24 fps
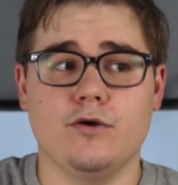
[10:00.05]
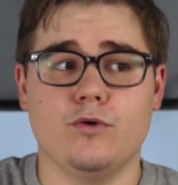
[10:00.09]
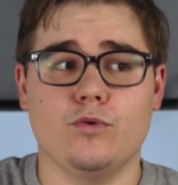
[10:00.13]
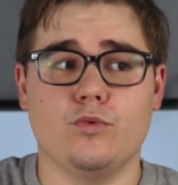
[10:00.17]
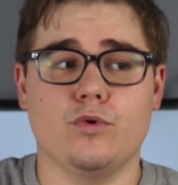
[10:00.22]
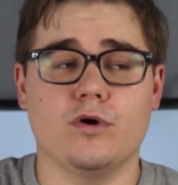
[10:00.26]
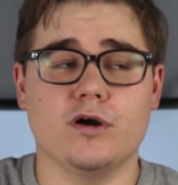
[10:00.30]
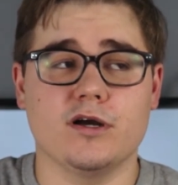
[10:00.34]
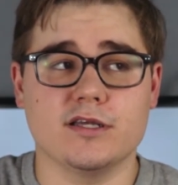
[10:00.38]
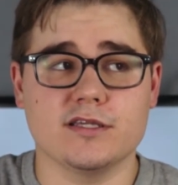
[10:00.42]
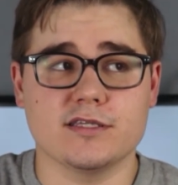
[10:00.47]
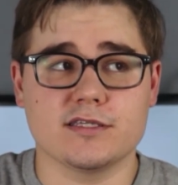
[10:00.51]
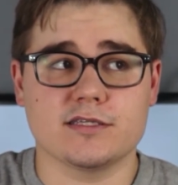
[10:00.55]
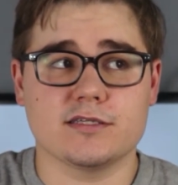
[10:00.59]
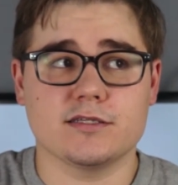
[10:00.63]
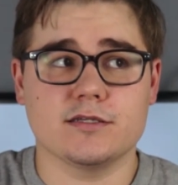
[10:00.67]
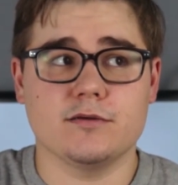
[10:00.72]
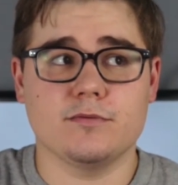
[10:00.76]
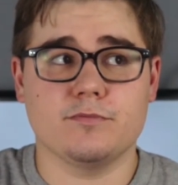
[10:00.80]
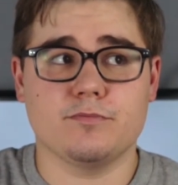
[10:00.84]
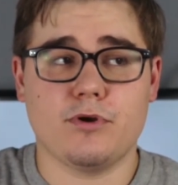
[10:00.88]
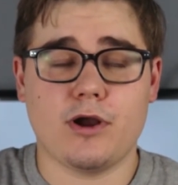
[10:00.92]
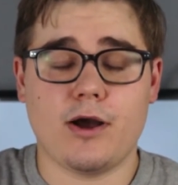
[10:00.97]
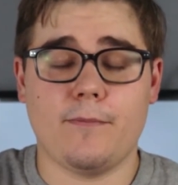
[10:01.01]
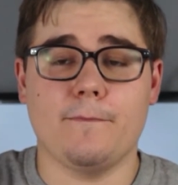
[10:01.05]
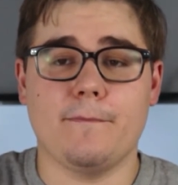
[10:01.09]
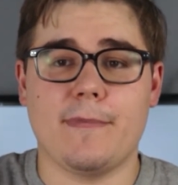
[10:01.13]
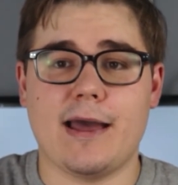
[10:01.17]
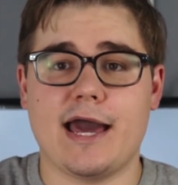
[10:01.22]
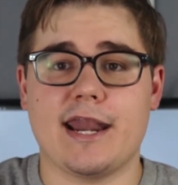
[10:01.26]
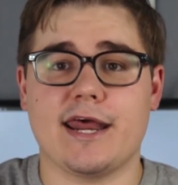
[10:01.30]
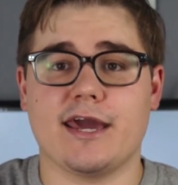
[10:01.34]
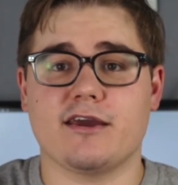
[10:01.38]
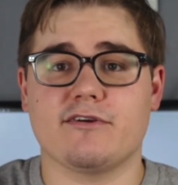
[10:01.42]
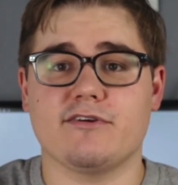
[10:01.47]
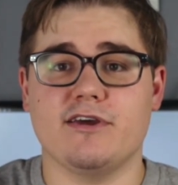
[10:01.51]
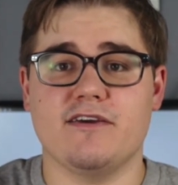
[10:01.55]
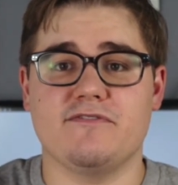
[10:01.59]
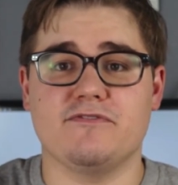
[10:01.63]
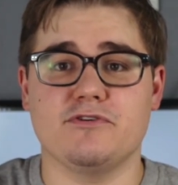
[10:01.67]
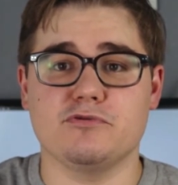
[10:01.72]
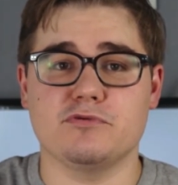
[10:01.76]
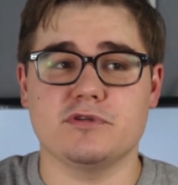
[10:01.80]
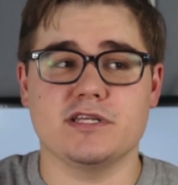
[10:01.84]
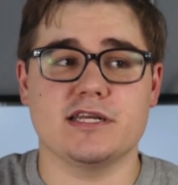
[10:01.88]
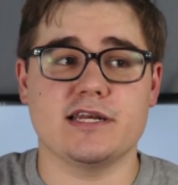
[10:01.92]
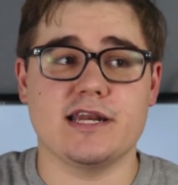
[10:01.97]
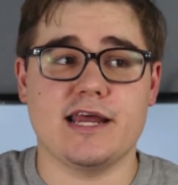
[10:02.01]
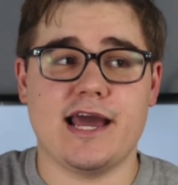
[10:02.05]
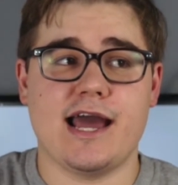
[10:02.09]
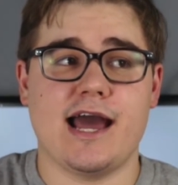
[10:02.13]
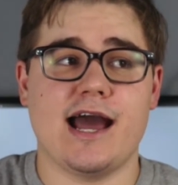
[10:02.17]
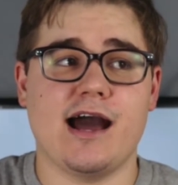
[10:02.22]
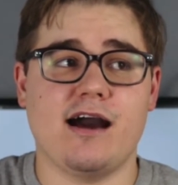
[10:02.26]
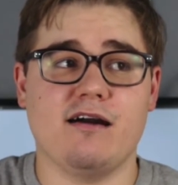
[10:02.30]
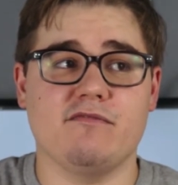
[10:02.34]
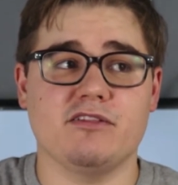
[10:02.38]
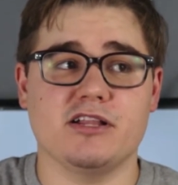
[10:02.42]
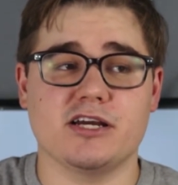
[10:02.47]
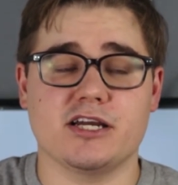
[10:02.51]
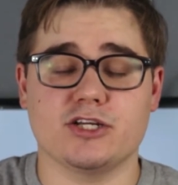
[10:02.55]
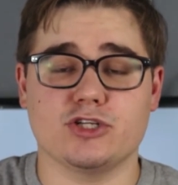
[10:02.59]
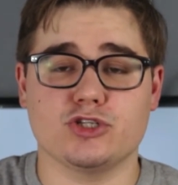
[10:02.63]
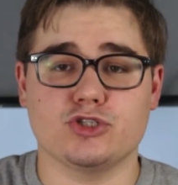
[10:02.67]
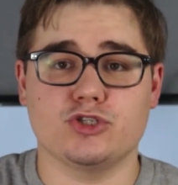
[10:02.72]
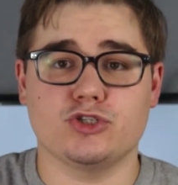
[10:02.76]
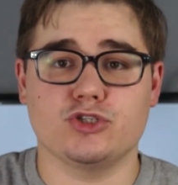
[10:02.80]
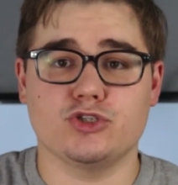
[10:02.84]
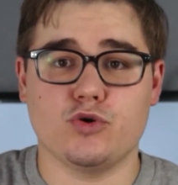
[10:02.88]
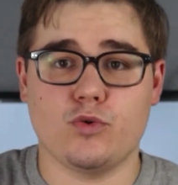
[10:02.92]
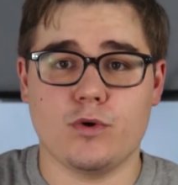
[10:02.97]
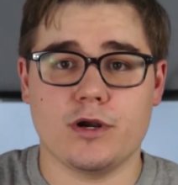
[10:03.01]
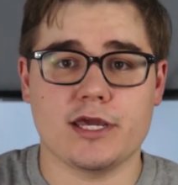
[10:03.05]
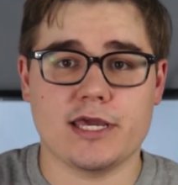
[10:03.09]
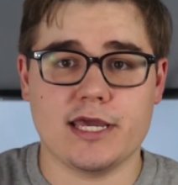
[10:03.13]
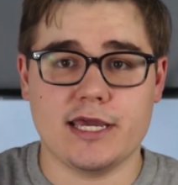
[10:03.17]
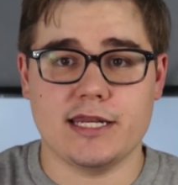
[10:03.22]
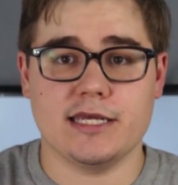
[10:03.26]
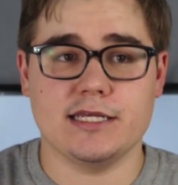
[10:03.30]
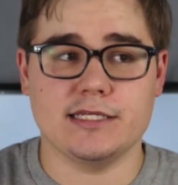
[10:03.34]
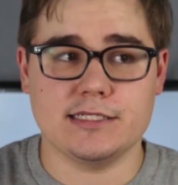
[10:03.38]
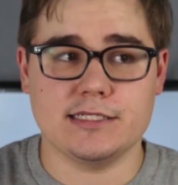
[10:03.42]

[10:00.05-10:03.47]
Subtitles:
was problematic if you didn't have like a 2080